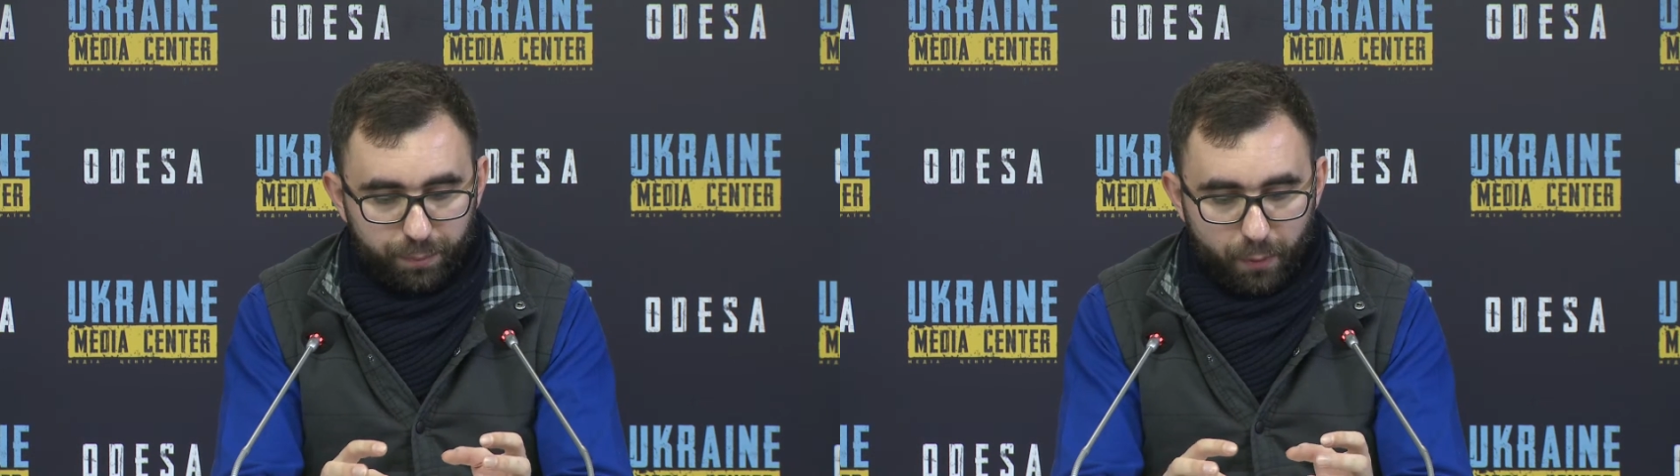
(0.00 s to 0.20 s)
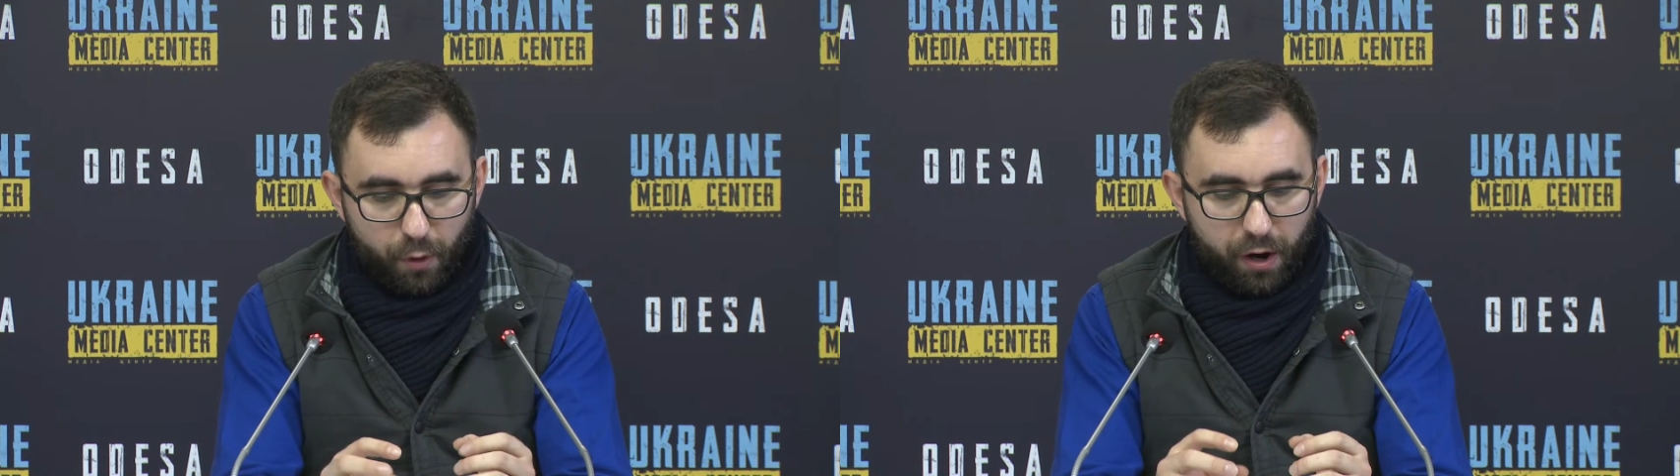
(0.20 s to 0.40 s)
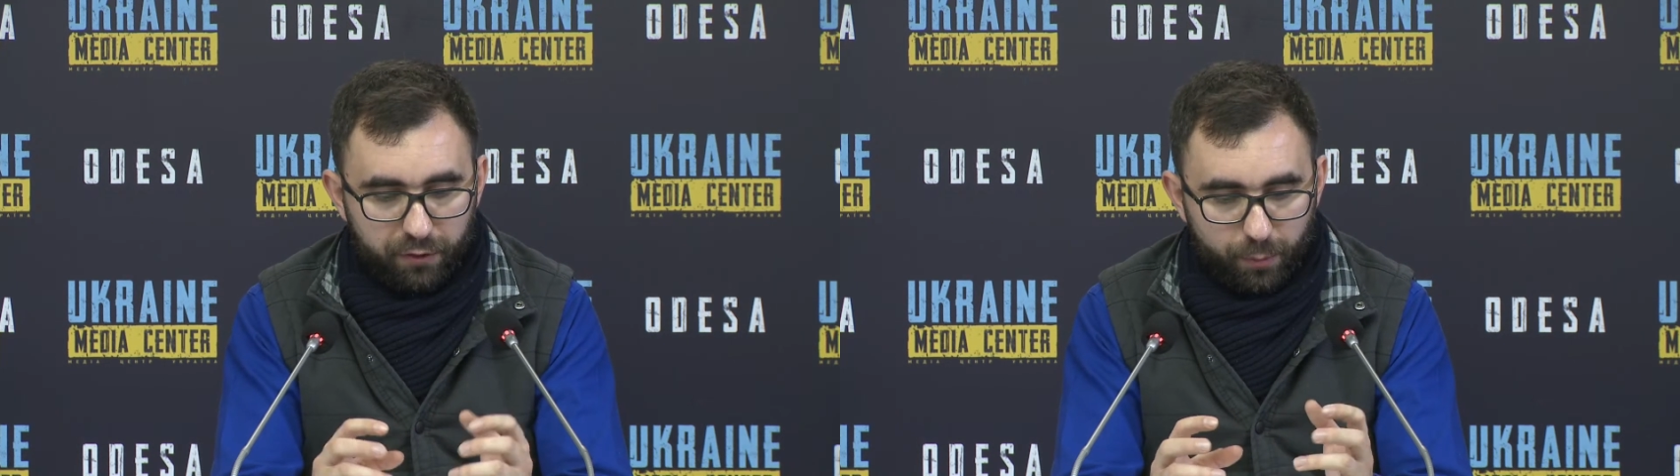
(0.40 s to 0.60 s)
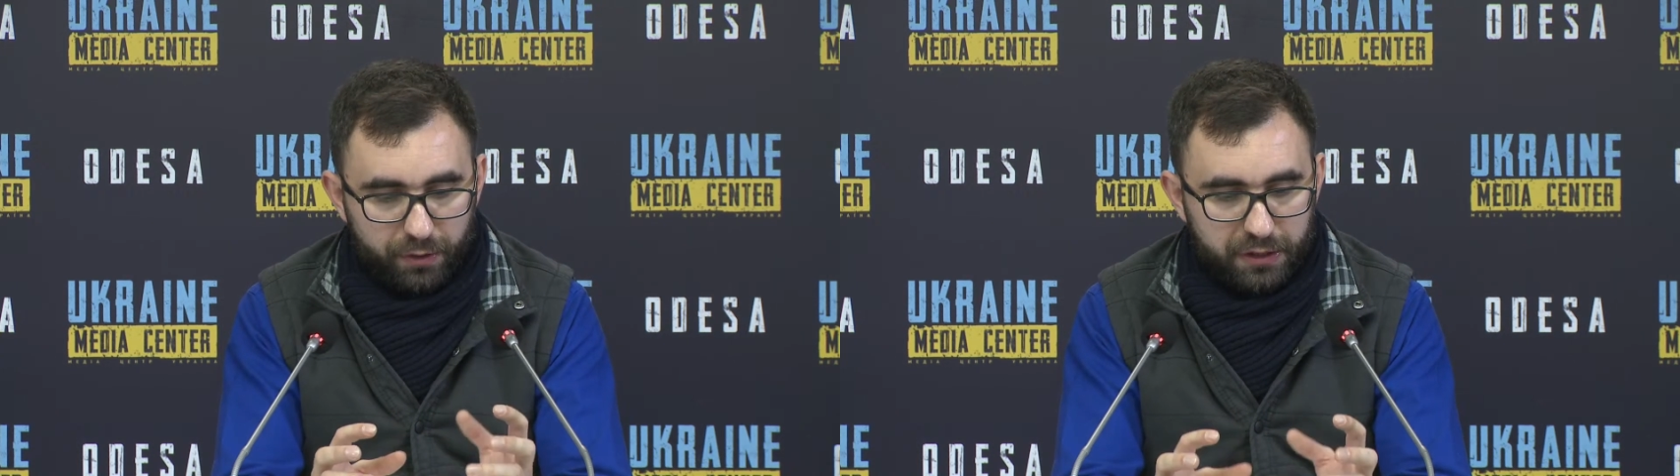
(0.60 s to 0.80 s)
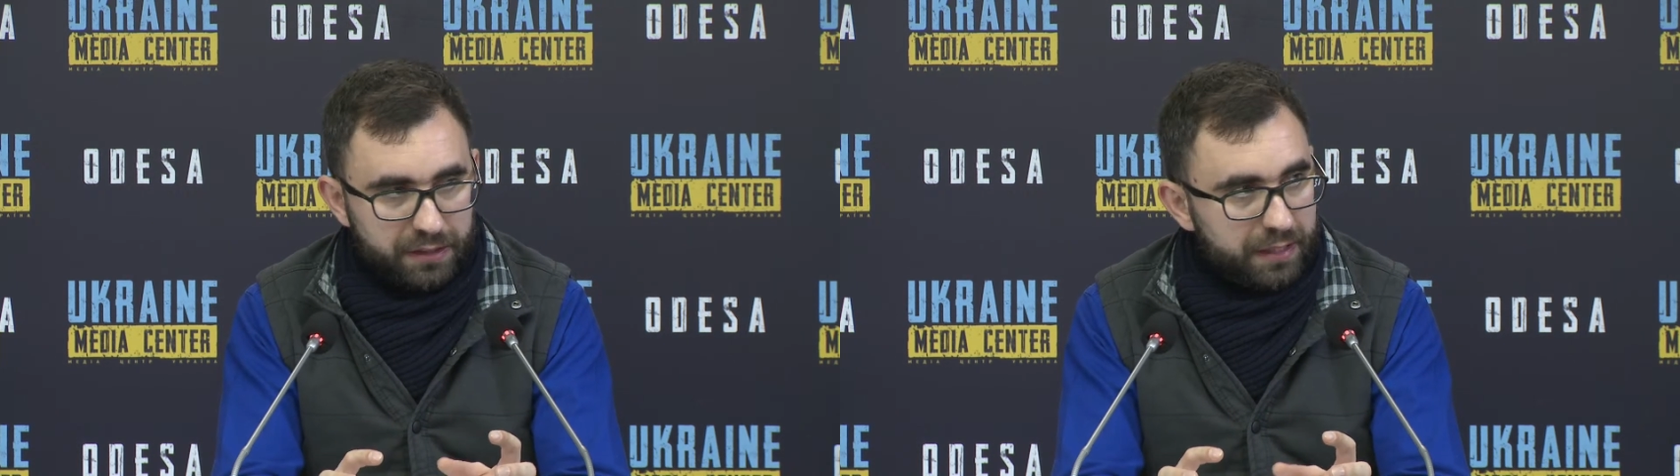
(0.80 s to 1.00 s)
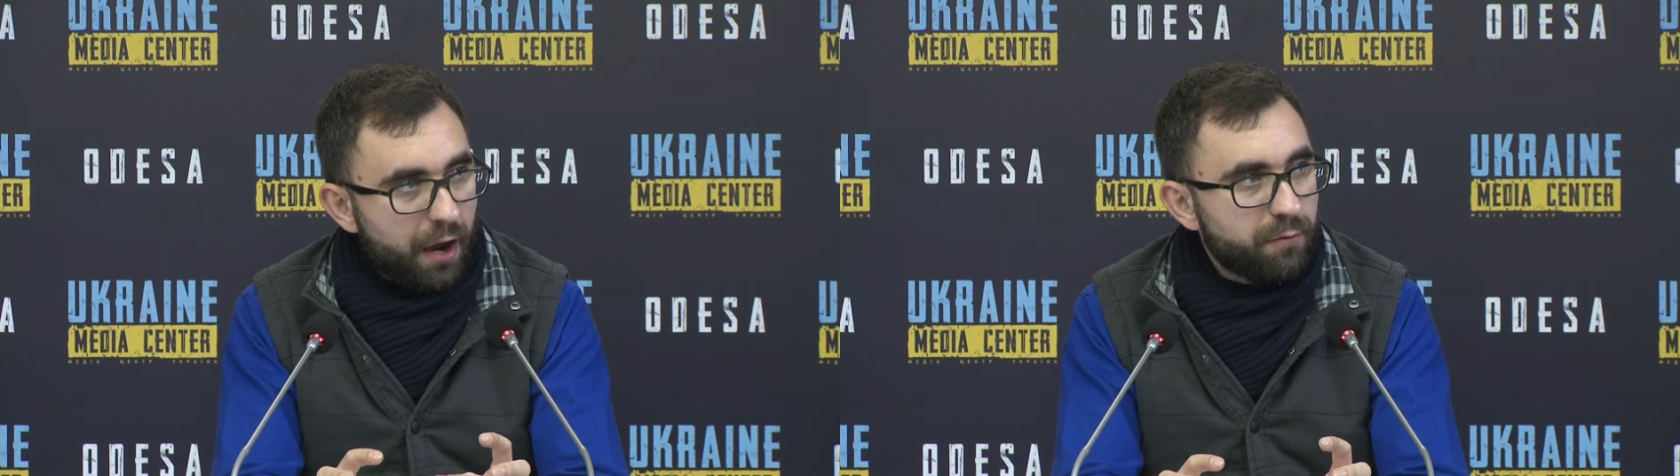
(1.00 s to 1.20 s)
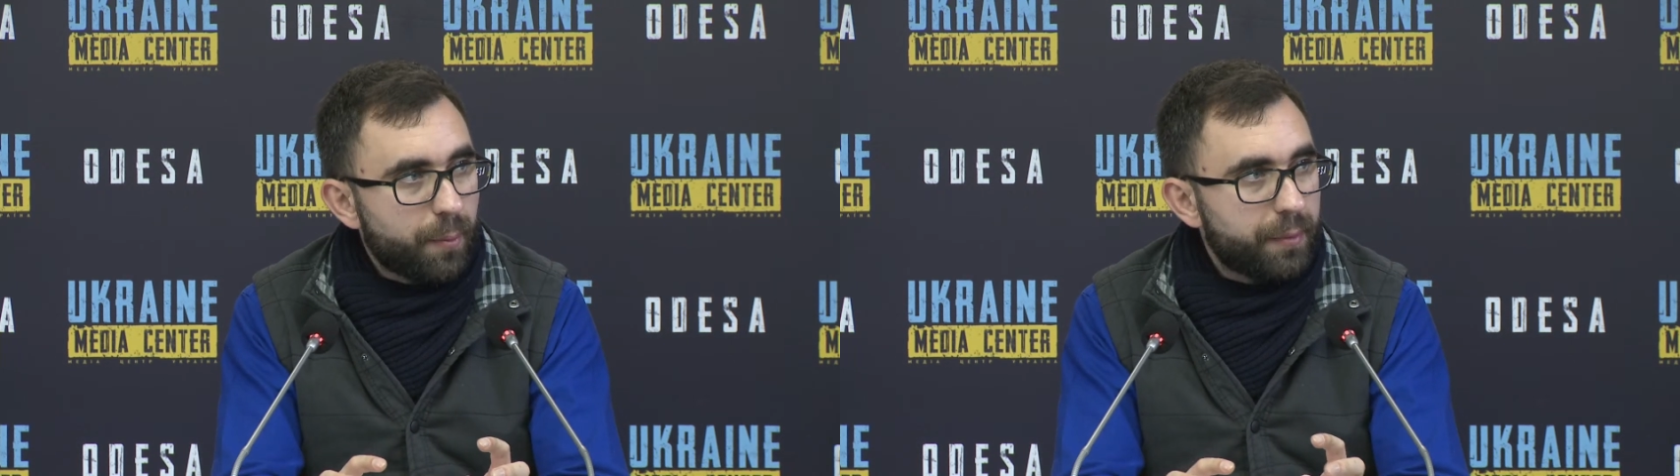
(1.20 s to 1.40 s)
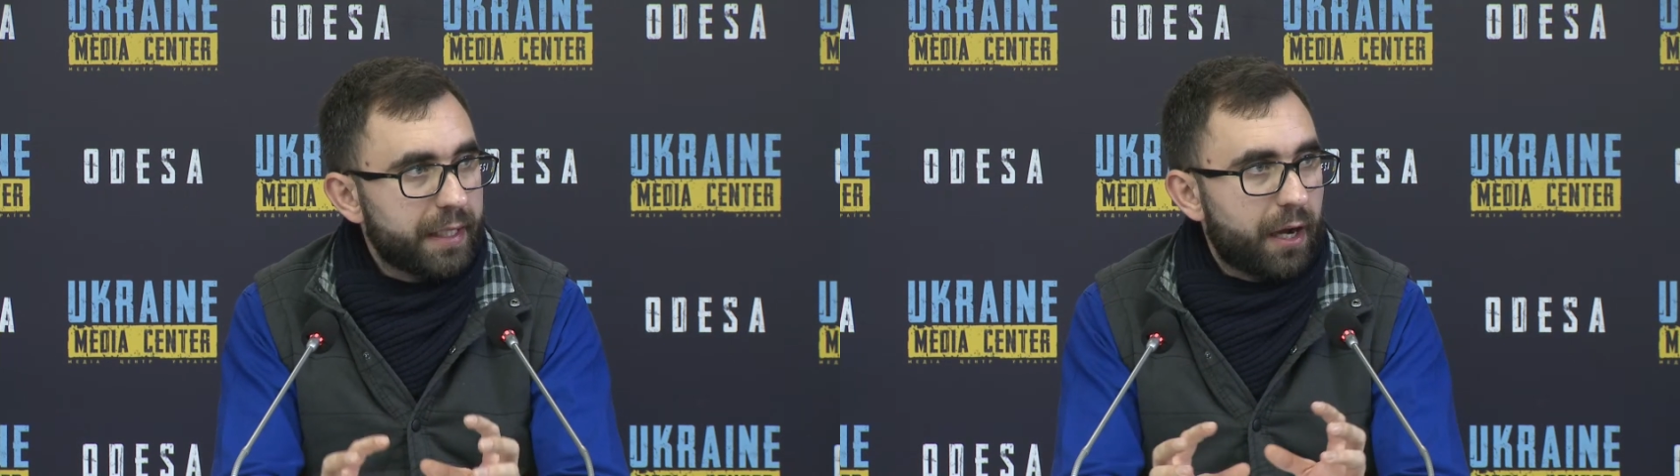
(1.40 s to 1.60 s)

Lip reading: will learn